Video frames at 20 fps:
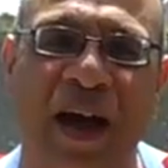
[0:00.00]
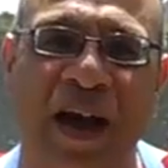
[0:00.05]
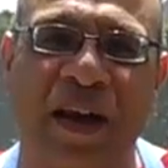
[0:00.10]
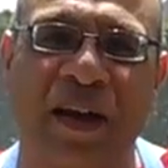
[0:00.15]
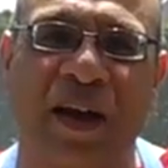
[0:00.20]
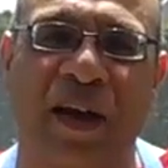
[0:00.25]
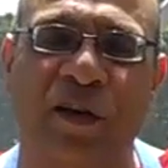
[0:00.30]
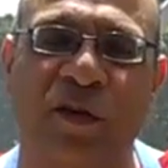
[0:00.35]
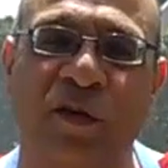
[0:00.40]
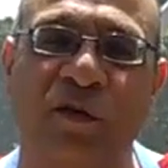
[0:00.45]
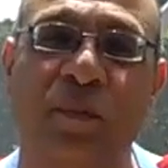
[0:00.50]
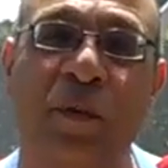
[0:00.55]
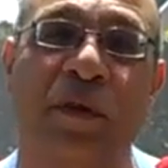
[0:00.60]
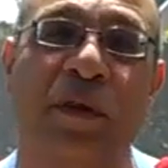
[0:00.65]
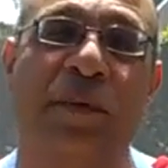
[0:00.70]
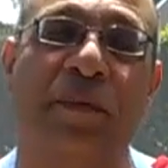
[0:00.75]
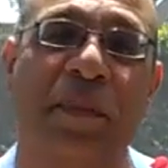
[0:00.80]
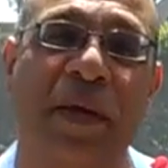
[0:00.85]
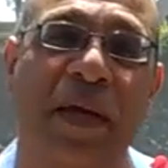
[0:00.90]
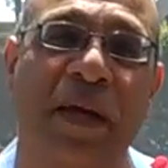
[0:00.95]
hot. I just
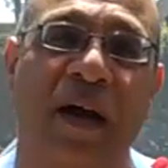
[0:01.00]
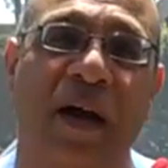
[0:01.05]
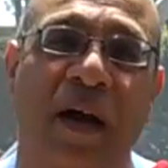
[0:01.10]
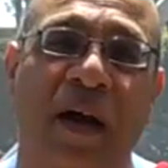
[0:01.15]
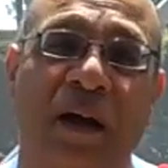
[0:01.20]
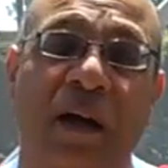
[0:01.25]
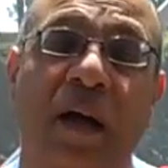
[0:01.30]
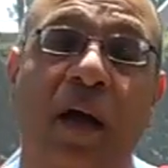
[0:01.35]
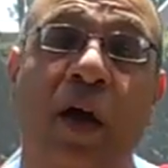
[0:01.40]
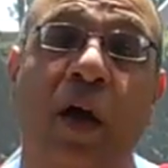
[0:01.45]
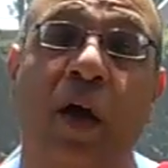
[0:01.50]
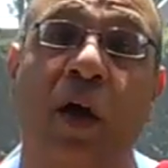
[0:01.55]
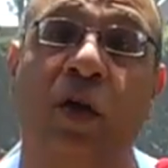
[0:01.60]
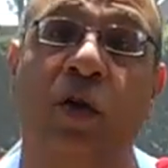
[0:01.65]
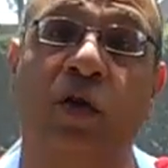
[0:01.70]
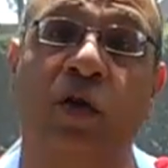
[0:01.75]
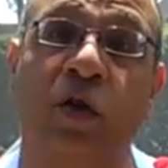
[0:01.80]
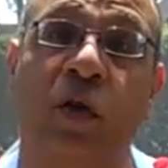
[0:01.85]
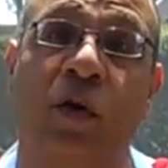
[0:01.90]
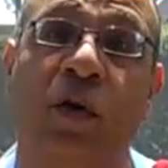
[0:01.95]
put the meat on.
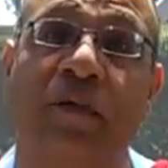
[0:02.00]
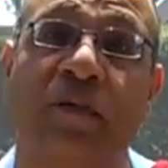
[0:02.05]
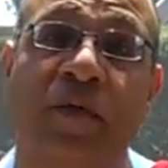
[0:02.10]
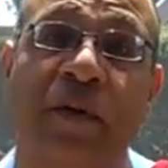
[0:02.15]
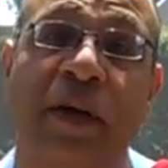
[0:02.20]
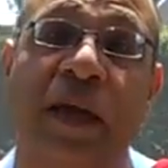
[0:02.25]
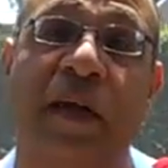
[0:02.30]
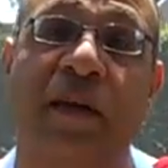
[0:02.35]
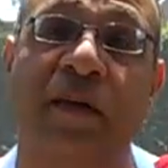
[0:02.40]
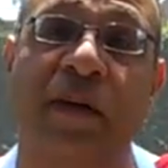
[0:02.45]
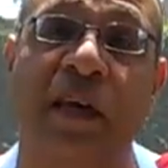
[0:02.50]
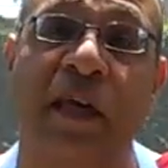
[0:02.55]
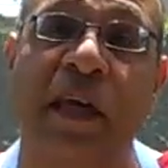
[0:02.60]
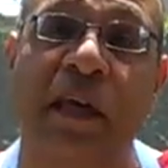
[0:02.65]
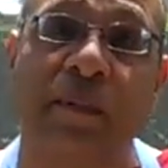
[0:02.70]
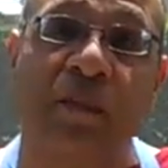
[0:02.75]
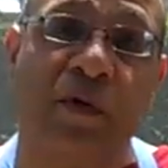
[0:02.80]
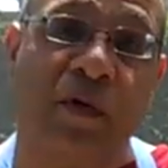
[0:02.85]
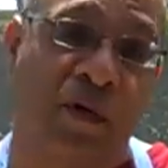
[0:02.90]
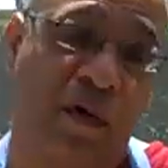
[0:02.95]
Don't forget to
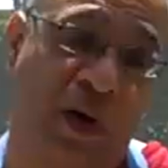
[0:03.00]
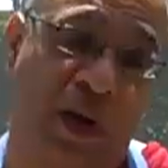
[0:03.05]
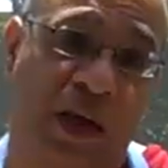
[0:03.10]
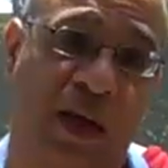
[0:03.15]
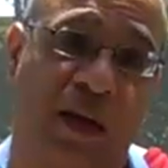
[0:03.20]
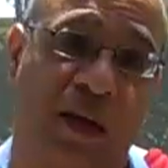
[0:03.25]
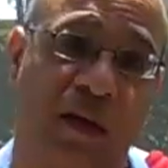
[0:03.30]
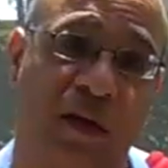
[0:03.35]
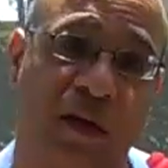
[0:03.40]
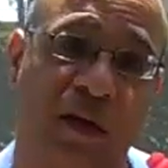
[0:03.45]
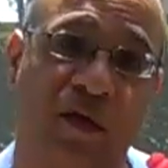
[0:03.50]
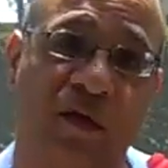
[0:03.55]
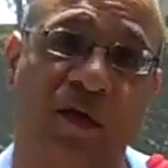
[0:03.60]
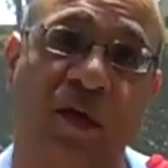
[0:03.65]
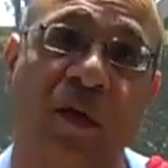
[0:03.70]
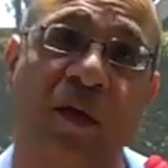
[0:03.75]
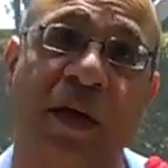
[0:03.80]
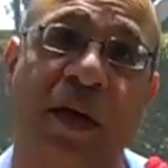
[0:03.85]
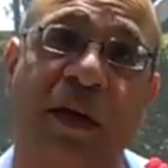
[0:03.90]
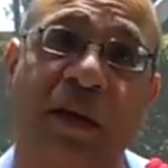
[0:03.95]
keep turning it
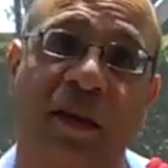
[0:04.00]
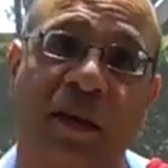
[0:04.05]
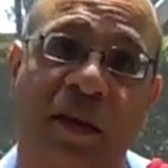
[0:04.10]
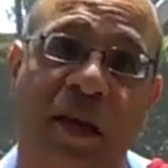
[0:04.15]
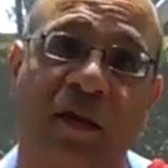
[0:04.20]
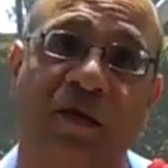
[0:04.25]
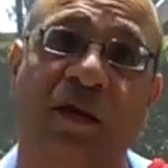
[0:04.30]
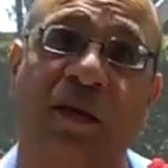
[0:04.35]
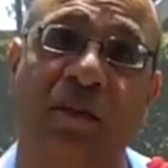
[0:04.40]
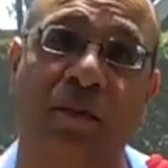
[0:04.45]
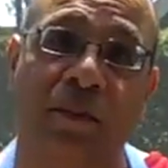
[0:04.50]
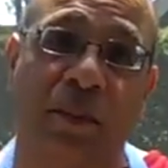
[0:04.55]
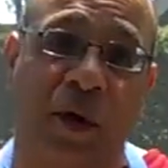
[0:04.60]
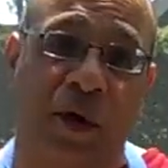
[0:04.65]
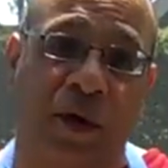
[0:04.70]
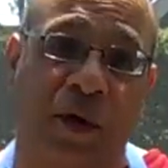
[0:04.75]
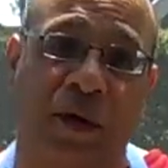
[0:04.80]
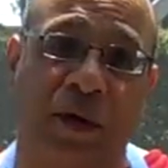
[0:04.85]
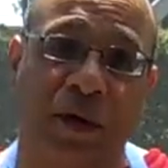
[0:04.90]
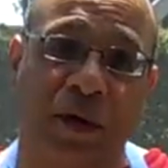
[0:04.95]
so that it doesn't
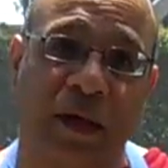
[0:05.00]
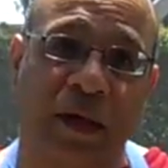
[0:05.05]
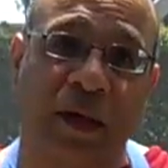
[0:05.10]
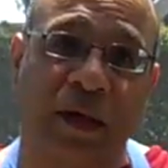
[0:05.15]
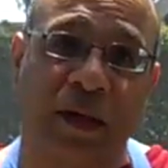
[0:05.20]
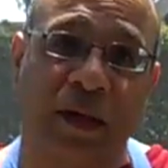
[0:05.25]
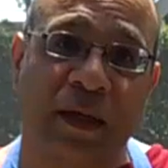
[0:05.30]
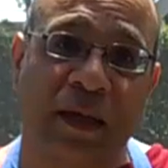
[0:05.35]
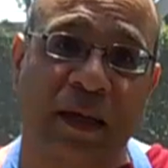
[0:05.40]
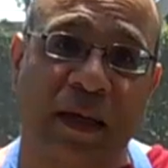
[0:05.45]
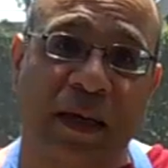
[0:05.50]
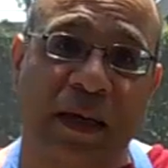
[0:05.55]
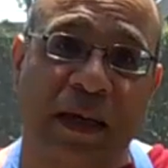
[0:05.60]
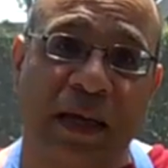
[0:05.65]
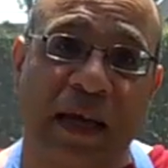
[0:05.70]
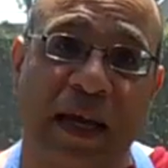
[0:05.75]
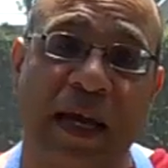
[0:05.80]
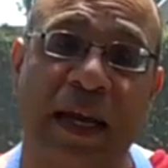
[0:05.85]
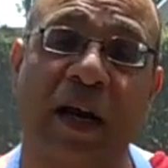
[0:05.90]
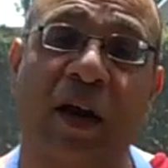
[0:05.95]
burn.
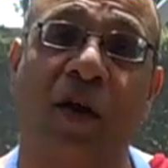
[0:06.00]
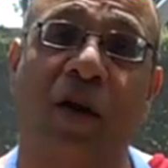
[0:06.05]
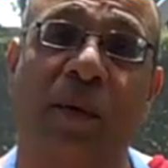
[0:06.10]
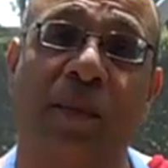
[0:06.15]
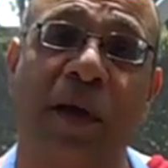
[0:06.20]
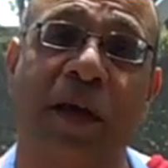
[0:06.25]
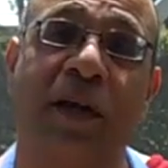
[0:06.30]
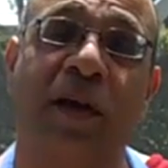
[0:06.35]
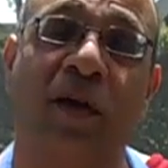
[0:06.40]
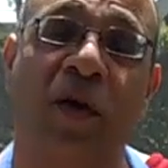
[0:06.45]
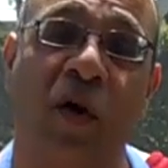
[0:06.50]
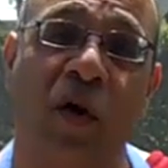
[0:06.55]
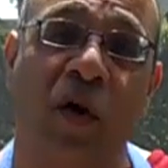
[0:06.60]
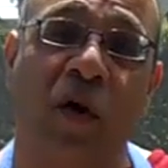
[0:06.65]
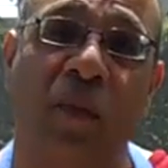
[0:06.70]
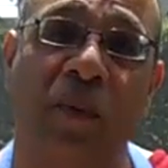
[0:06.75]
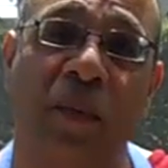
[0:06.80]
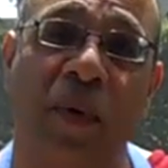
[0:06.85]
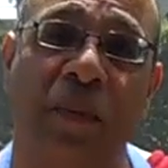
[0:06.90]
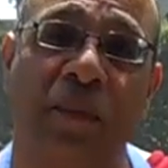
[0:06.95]
In an Armenian
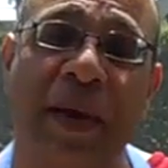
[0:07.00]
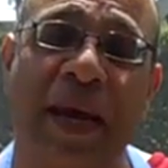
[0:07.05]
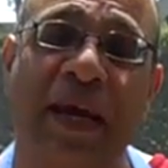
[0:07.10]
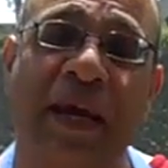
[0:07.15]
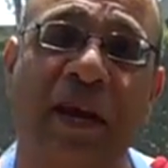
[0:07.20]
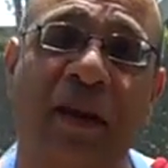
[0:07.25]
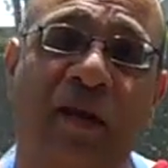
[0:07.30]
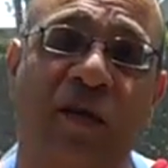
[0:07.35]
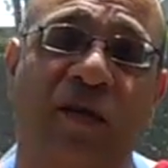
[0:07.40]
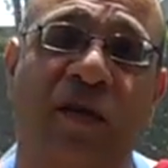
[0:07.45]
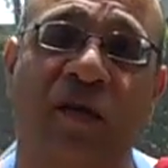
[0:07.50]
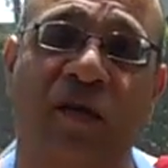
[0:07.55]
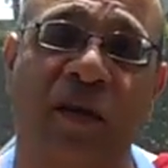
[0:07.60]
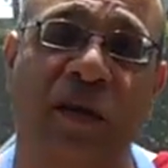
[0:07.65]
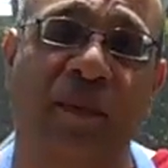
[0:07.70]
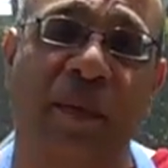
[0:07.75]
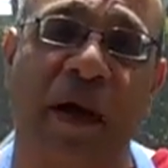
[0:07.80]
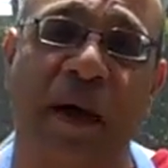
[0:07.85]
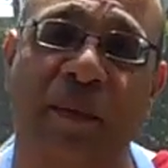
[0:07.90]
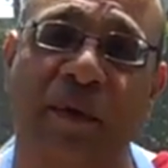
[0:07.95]
home, making the shish
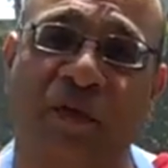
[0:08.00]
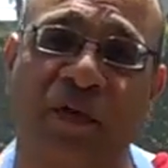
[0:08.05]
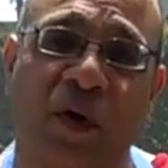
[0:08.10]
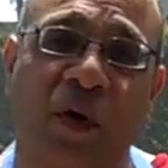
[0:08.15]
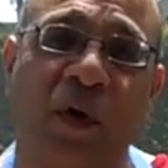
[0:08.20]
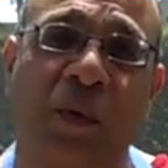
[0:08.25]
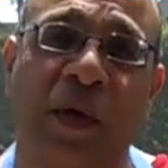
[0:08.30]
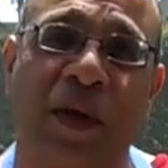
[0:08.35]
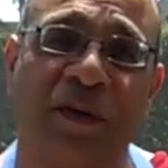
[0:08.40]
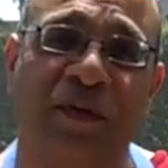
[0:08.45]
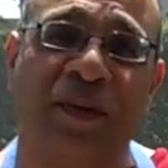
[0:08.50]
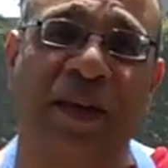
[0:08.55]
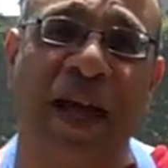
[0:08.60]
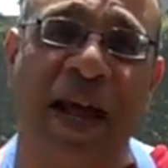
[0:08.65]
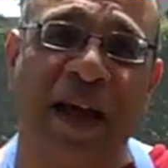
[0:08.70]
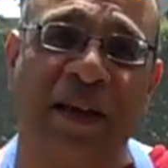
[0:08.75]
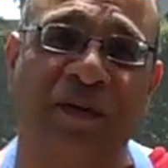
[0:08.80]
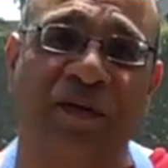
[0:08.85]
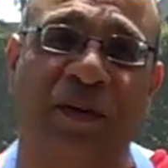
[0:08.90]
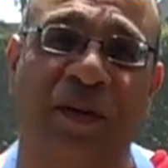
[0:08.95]
kebab is always
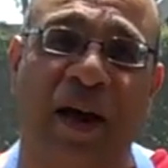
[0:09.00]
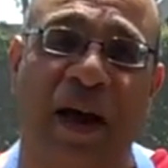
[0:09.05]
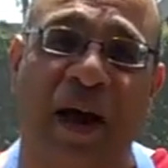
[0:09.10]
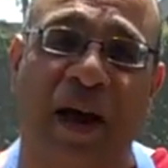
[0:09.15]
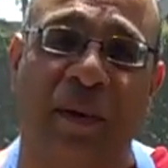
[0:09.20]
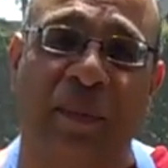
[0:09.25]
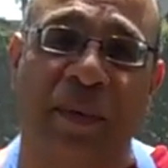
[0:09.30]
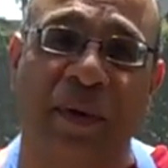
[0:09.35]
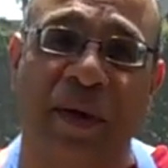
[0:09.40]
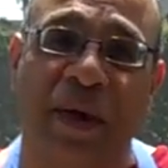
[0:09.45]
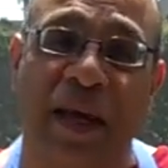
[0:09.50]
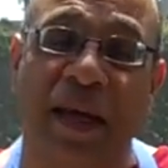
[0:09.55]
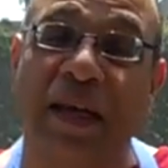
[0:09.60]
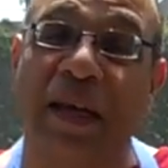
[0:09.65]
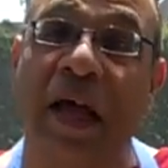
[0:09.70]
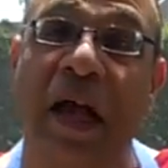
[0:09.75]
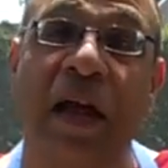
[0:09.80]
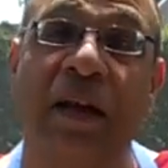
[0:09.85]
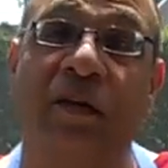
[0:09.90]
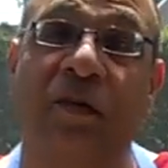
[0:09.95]
Dad's job,
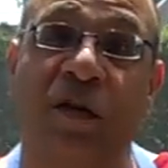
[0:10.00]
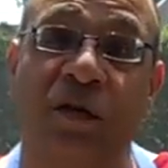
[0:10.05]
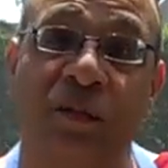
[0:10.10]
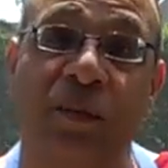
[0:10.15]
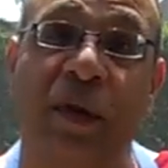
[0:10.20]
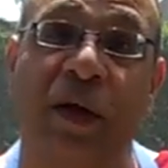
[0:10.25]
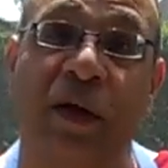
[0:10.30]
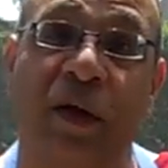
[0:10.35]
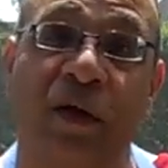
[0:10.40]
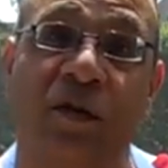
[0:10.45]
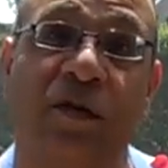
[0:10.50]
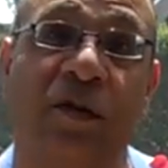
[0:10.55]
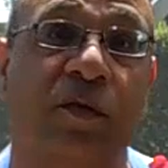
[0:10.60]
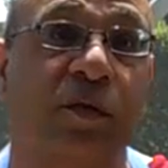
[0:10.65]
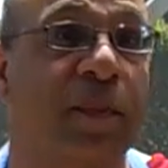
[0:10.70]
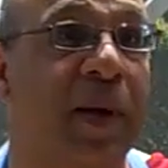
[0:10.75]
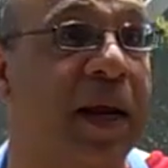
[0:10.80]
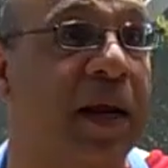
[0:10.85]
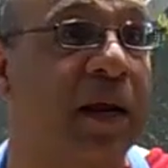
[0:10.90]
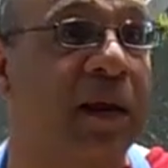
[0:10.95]
and not just because
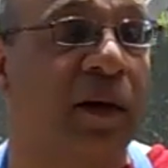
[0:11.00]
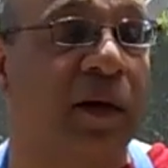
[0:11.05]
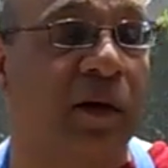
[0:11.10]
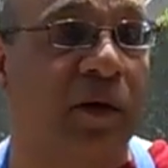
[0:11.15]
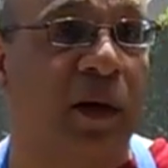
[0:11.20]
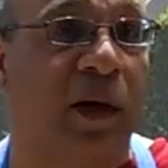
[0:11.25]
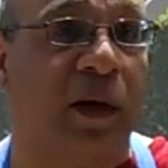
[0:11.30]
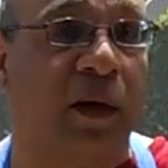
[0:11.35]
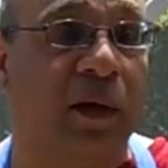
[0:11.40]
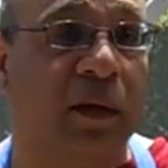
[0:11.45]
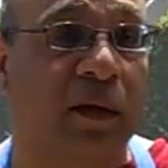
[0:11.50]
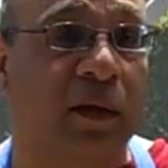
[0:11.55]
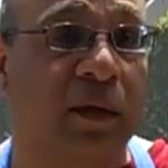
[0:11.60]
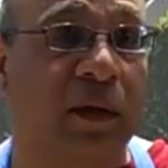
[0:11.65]
it's made on the grill.